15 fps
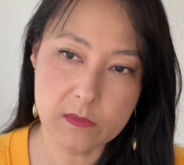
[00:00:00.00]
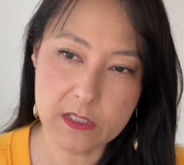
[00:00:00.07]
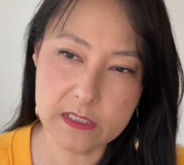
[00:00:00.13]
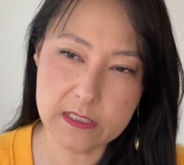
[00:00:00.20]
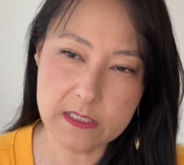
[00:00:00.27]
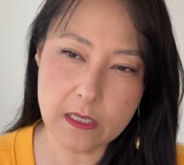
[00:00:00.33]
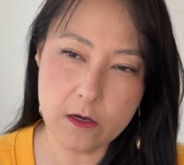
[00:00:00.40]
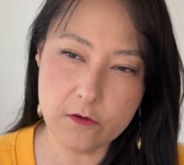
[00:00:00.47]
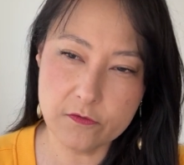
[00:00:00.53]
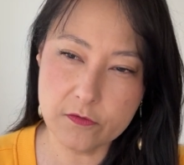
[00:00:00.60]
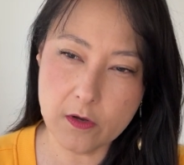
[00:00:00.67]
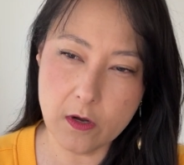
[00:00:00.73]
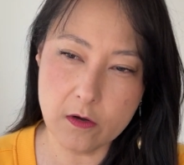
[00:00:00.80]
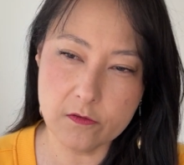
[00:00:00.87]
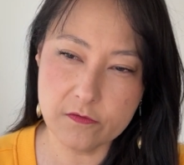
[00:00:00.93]

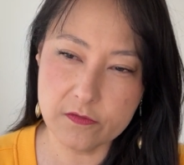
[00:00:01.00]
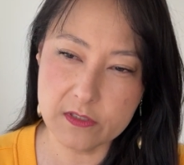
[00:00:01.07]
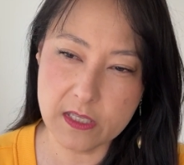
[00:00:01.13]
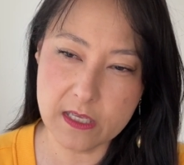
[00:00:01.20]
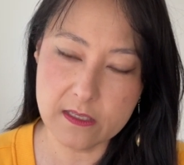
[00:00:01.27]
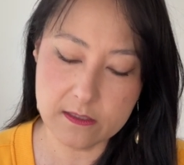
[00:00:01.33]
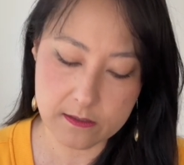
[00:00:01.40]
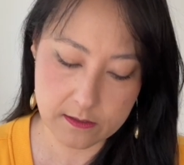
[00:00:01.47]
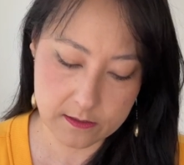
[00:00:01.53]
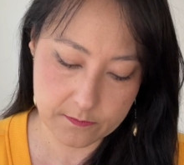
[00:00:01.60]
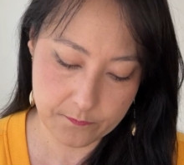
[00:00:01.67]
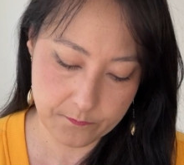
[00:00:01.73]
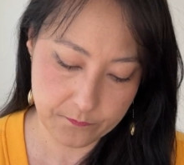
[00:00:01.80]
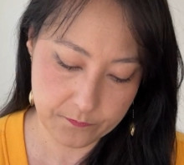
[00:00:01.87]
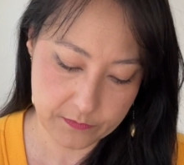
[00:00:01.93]

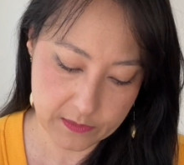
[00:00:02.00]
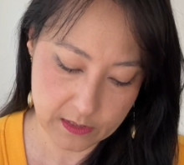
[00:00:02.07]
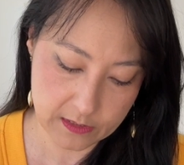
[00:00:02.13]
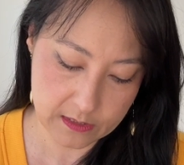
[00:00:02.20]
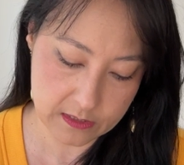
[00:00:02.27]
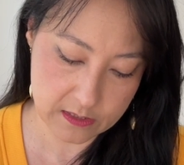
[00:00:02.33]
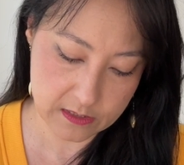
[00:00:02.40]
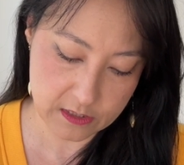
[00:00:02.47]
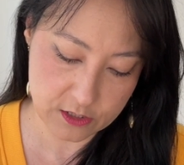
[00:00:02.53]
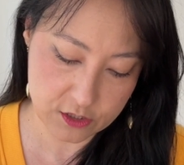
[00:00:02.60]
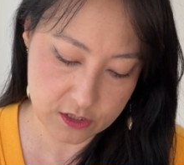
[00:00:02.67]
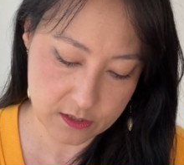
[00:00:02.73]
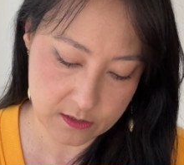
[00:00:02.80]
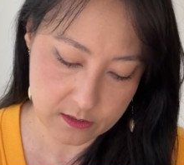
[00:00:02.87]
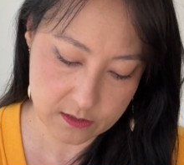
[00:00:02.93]
self-confidence in
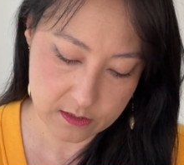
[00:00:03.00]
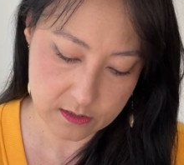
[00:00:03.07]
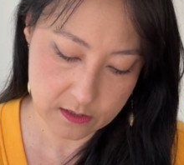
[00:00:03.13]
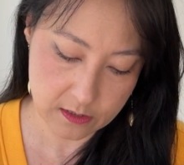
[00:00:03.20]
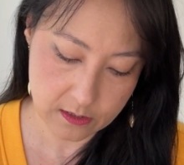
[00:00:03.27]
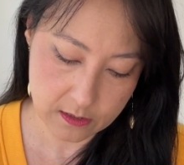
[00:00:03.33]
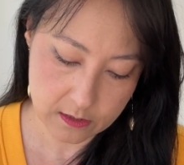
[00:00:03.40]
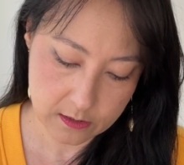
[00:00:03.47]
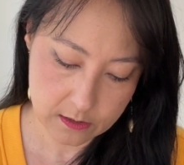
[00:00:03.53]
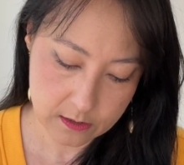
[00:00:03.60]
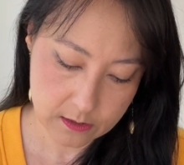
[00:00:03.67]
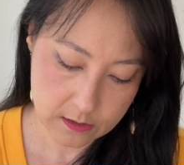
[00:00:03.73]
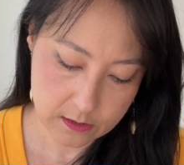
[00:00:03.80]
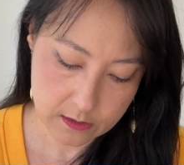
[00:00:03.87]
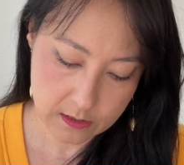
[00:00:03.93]
decisions
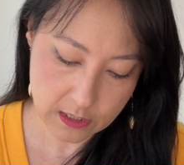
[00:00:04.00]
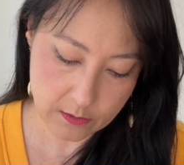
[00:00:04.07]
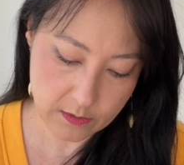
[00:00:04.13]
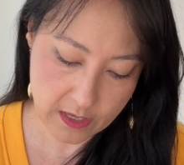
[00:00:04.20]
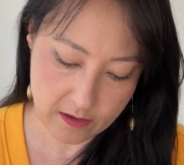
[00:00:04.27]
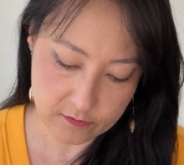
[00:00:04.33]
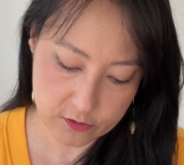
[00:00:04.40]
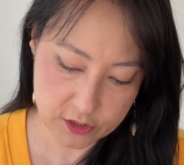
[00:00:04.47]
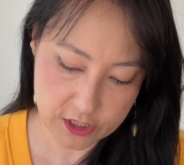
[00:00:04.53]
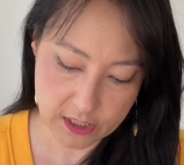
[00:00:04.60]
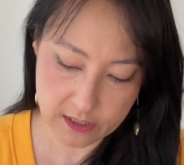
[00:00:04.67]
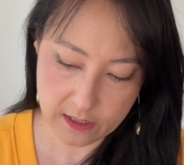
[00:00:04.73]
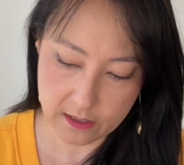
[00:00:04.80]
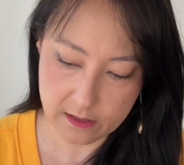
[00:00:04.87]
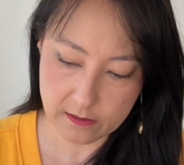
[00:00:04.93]
that we have to
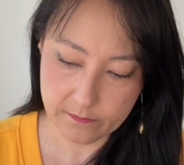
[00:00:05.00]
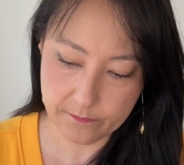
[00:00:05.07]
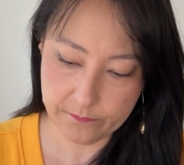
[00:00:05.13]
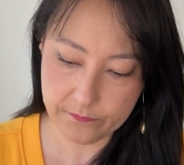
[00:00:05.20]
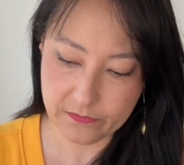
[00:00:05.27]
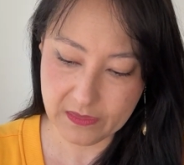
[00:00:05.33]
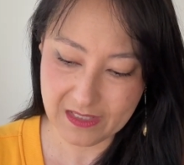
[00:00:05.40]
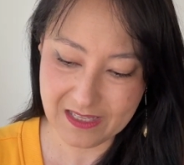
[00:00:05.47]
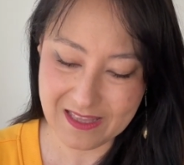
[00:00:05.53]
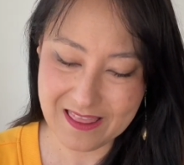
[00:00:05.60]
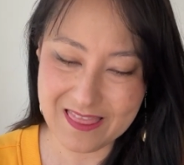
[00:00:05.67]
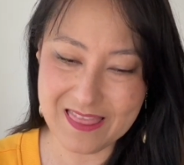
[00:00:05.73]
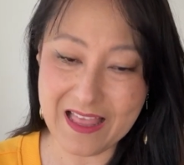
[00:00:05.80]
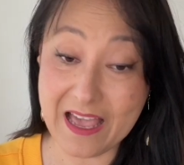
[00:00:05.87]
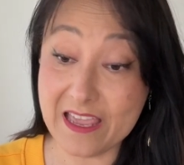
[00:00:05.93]
take in
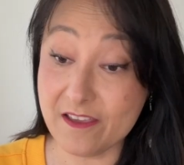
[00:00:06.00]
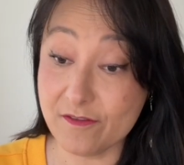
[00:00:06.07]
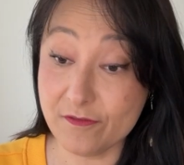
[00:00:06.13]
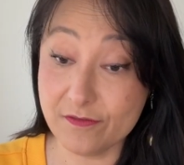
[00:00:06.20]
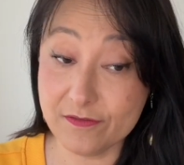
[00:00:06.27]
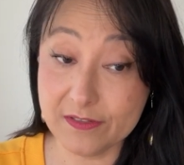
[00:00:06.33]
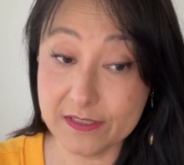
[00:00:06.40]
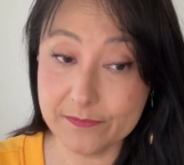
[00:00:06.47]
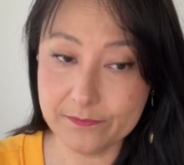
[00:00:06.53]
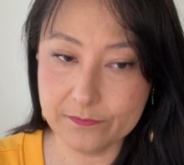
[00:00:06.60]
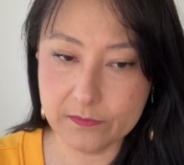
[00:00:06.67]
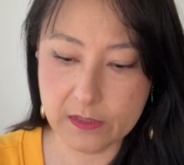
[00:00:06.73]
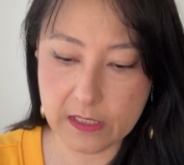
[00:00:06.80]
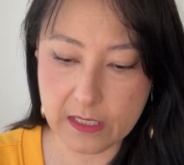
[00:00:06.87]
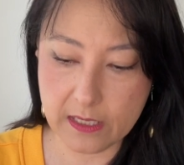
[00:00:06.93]
life
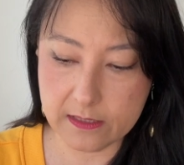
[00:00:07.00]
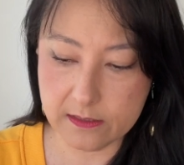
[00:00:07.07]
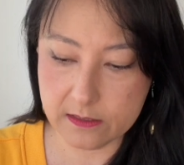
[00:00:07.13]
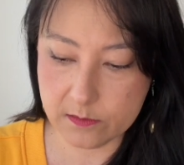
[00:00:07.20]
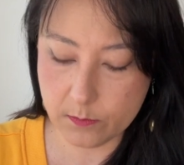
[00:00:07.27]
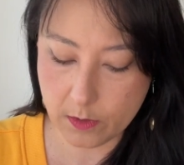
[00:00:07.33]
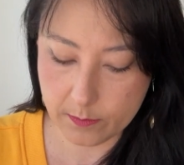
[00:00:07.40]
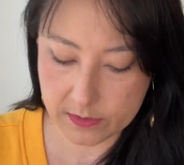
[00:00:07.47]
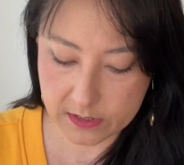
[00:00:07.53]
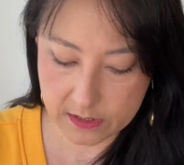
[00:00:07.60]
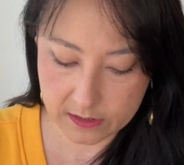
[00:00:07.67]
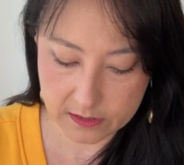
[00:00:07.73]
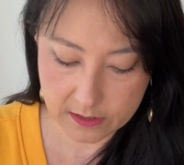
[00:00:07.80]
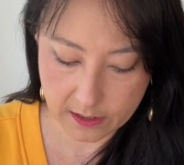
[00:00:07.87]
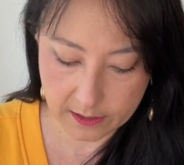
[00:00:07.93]
at this moment
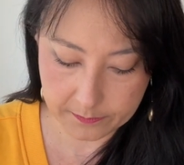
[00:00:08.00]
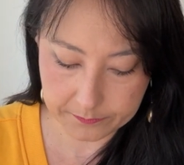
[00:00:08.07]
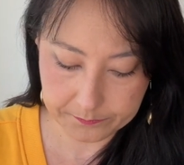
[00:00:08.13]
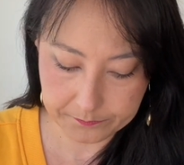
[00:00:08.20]
in time.